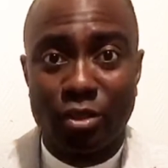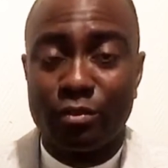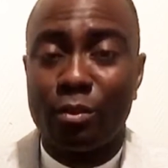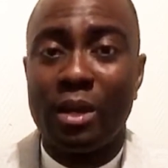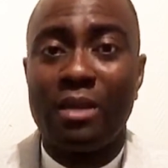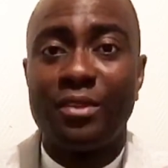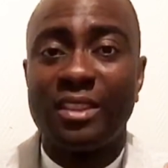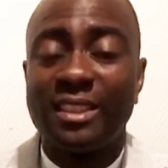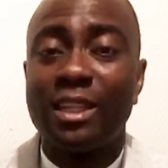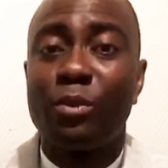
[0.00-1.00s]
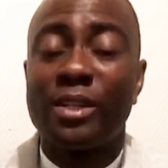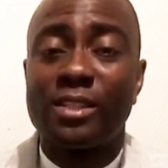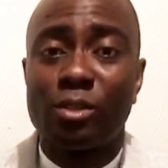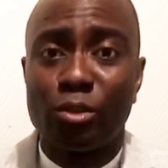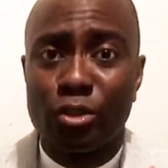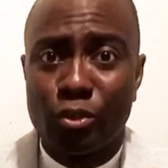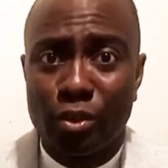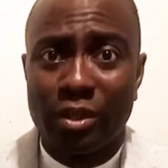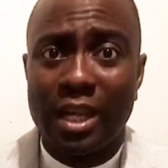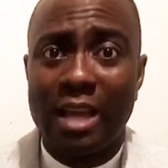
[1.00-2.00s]
from everything that wants to control
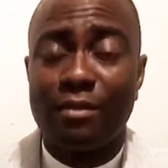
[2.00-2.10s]
your life